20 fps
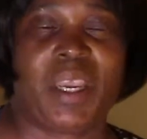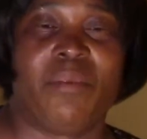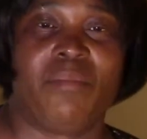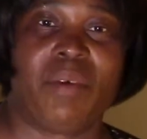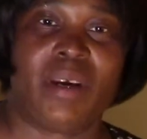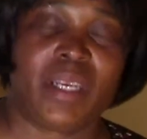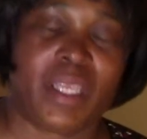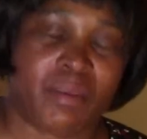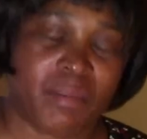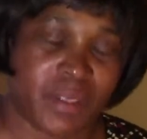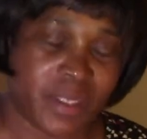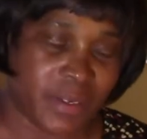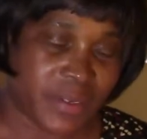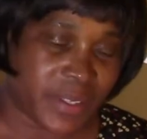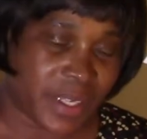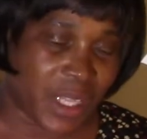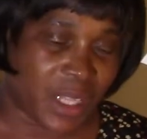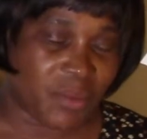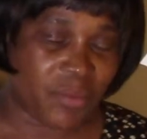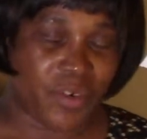My name is
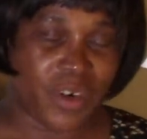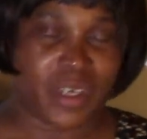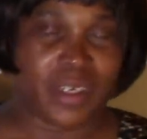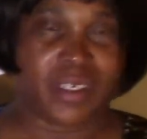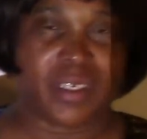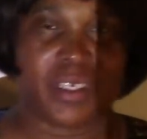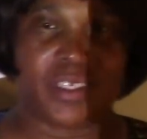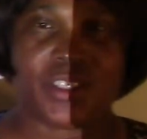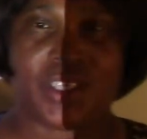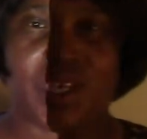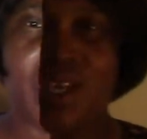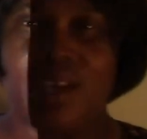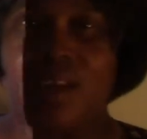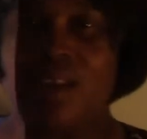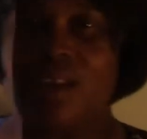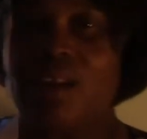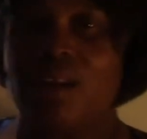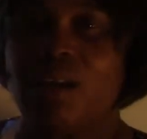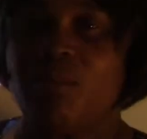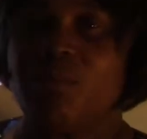Ozella Brundidge,
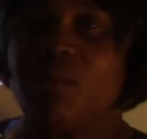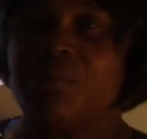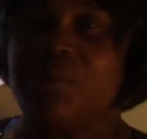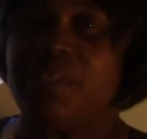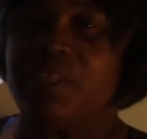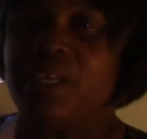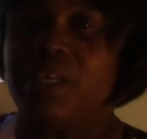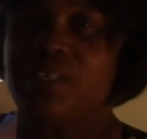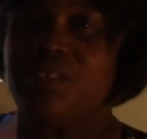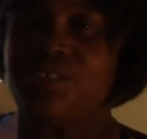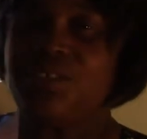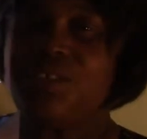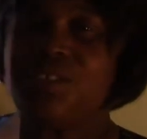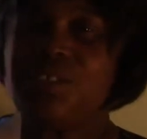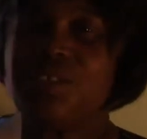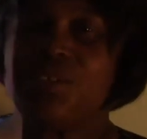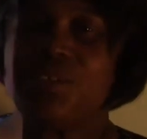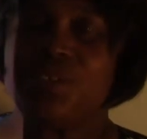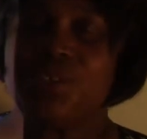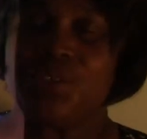and I'm a
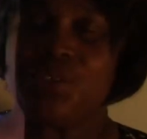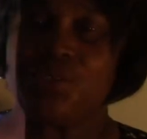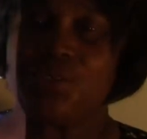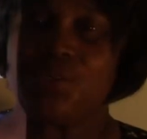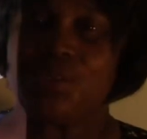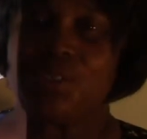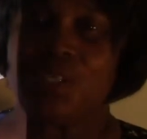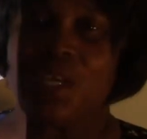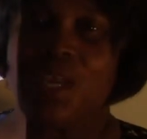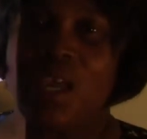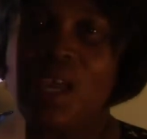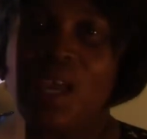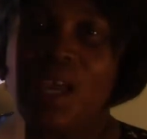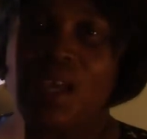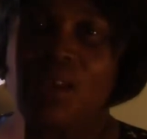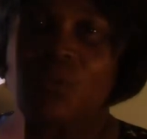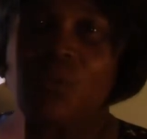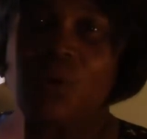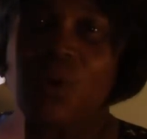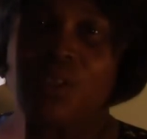PhD student
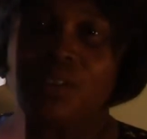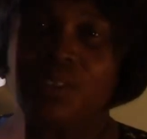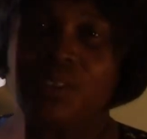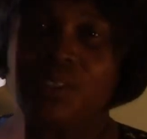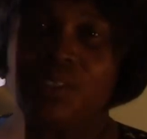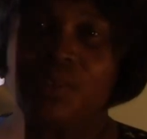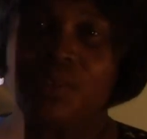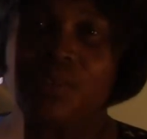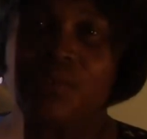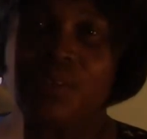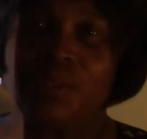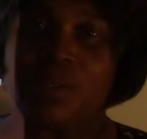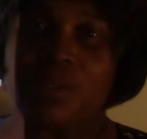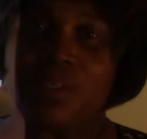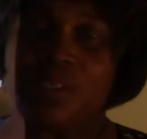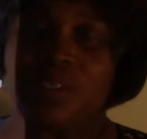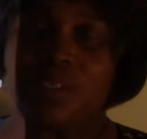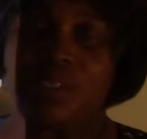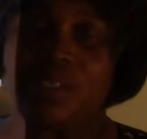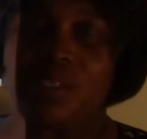at Walden
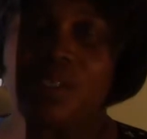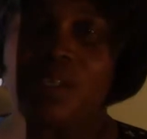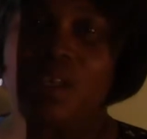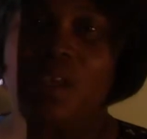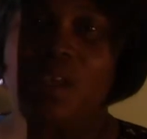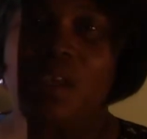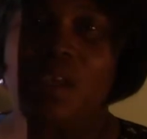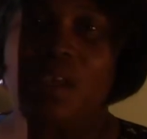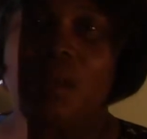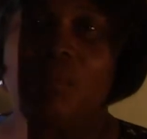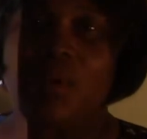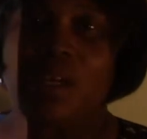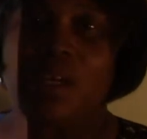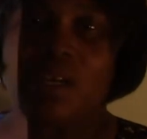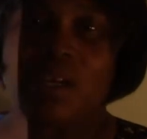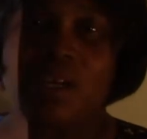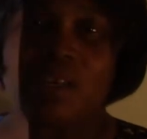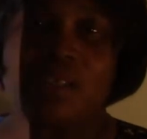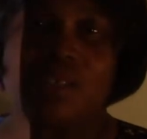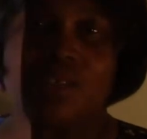University, and my
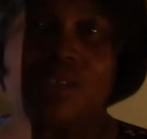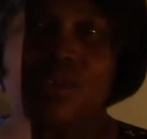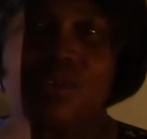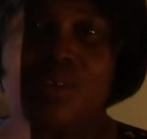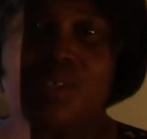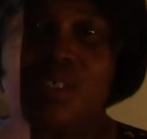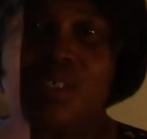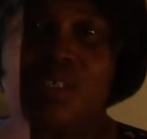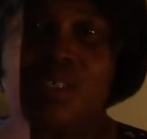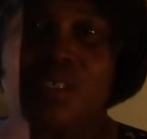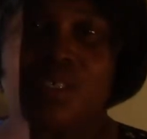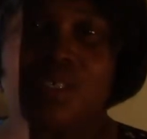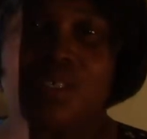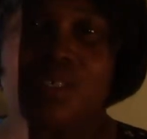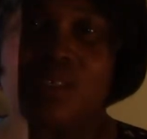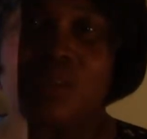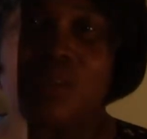concentration is